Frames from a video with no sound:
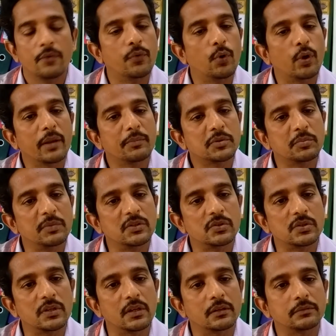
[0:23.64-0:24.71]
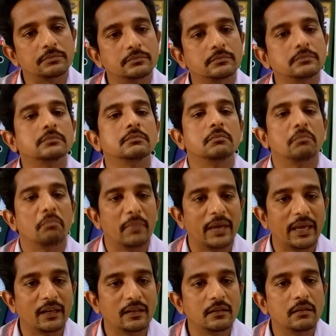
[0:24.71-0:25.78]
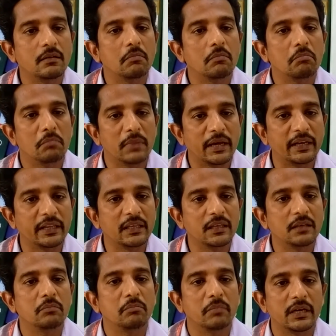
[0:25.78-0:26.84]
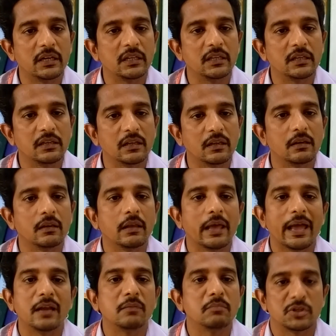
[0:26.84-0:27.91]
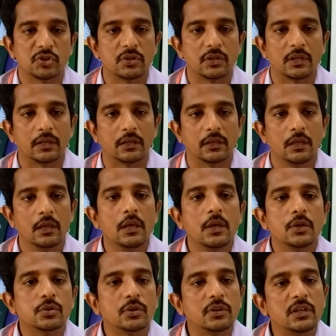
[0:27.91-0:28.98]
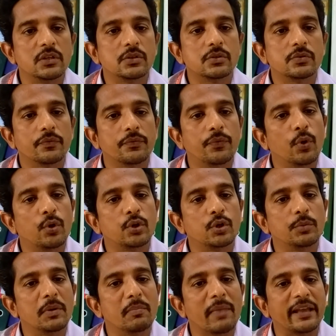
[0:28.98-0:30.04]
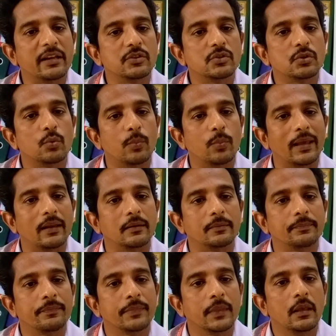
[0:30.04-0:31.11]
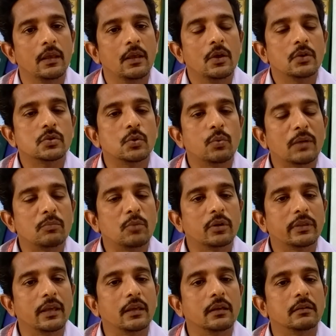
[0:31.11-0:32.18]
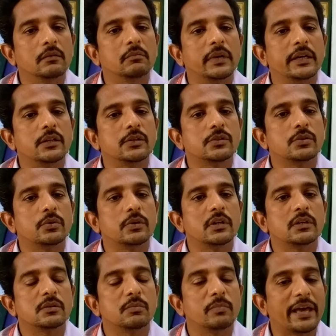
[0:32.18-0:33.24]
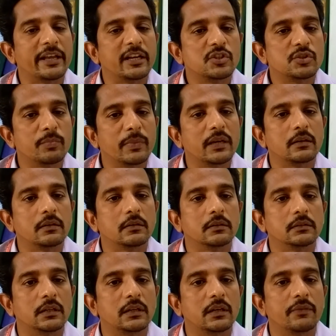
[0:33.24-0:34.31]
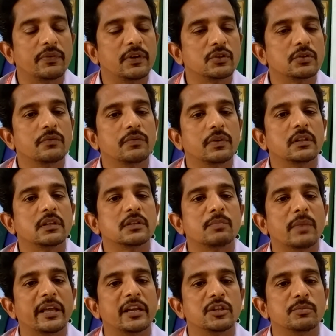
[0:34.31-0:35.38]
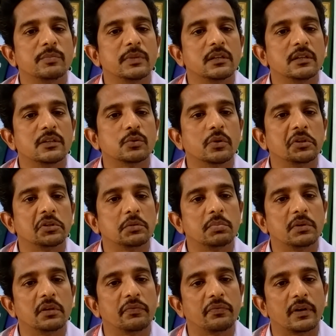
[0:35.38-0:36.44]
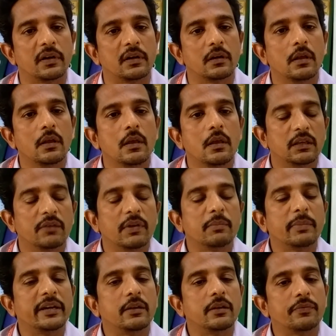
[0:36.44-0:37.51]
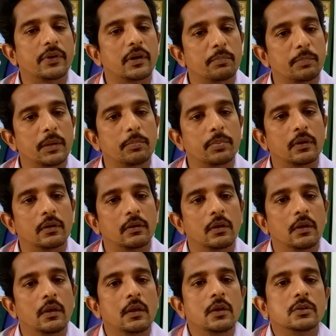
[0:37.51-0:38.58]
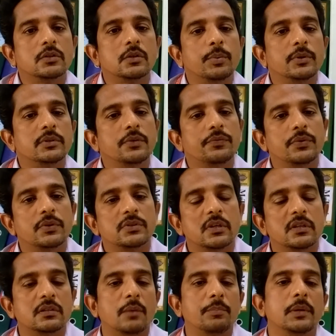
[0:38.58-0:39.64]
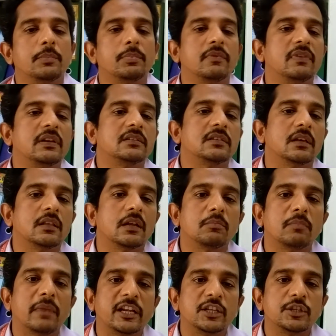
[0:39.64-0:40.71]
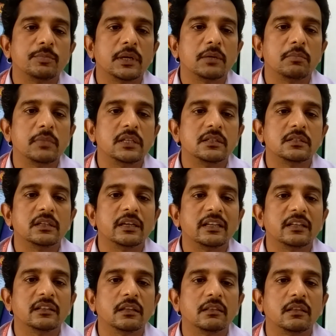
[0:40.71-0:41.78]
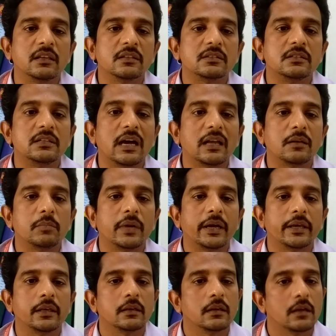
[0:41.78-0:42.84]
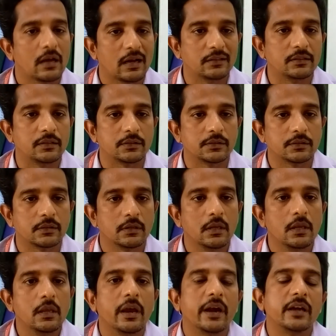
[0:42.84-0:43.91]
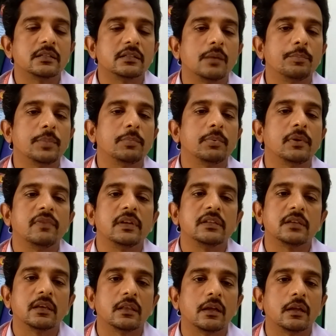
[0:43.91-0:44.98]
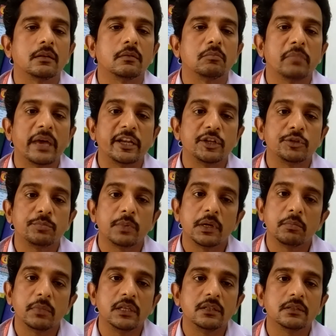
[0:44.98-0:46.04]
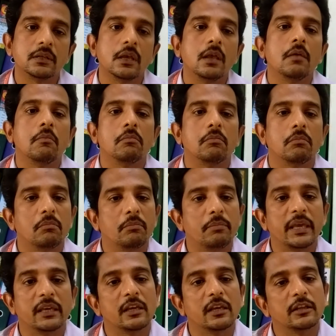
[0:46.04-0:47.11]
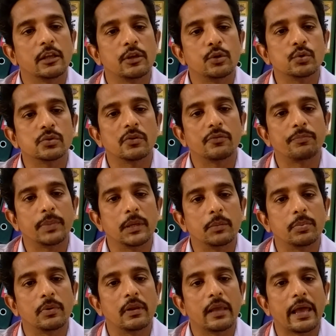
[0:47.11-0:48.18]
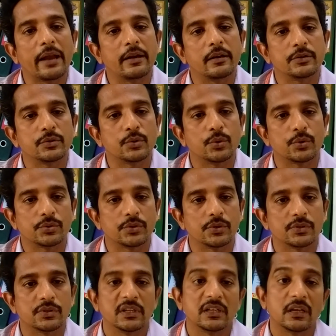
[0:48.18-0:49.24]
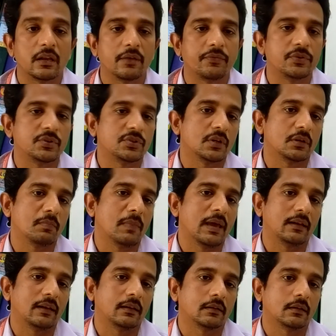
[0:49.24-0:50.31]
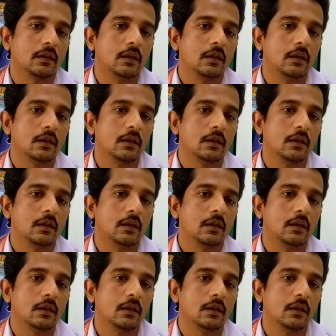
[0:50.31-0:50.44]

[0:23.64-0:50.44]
Four M's means here men, money, material, and machinery. So these four to be managed well. So one more thing, my dear students, management, the definition for this management is going to be different, given by different people. Suppose if you see, some people will say that management means getting the things done by others. And some people will say that management means making the use of people and resources in an efficient manner.